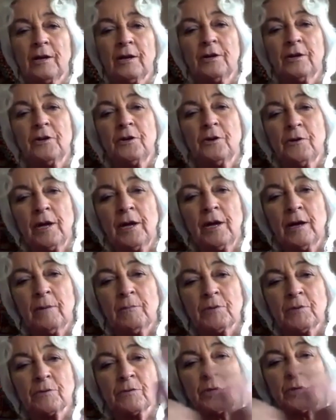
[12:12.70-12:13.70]
your
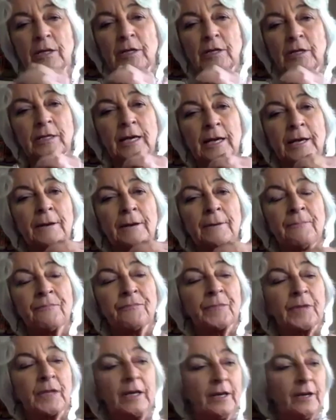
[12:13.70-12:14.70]
hamstrings.
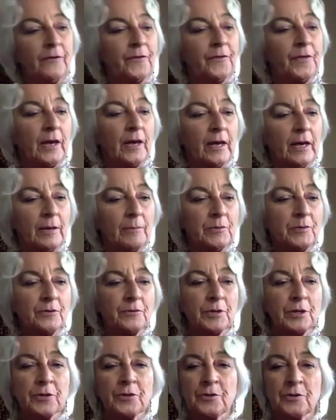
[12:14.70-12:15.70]
And if the
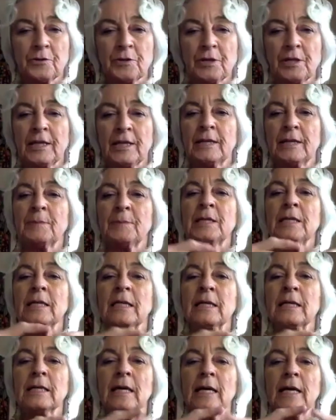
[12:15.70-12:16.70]
hamstrings are
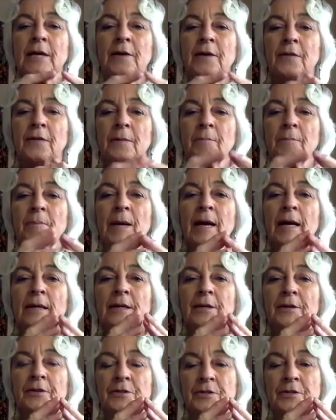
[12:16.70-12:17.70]
inhibited and the back
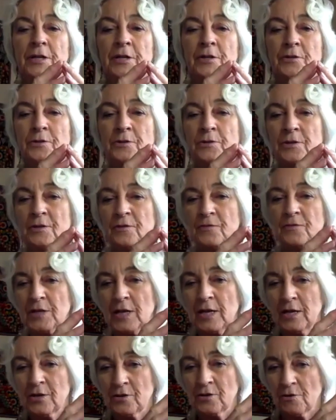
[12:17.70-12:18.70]
extensors have
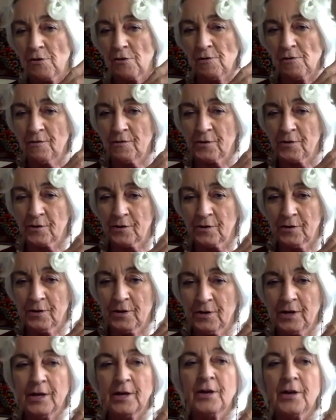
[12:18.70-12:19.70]
taken over,
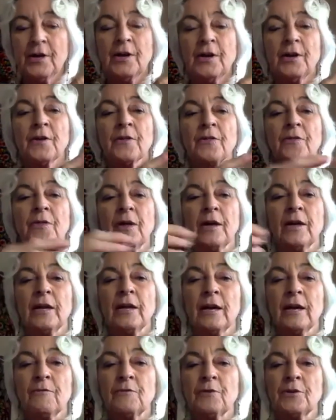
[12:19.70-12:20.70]
then
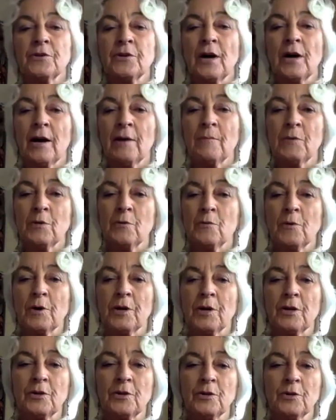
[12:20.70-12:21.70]
every time you
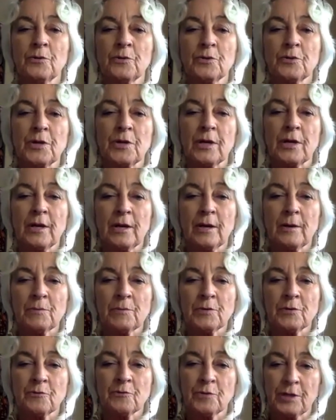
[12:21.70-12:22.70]
want to use a
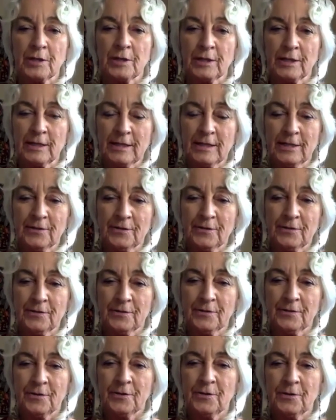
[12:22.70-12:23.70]
hamstring,
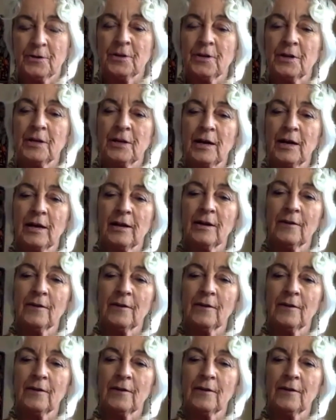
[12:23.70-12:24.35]
you're going to get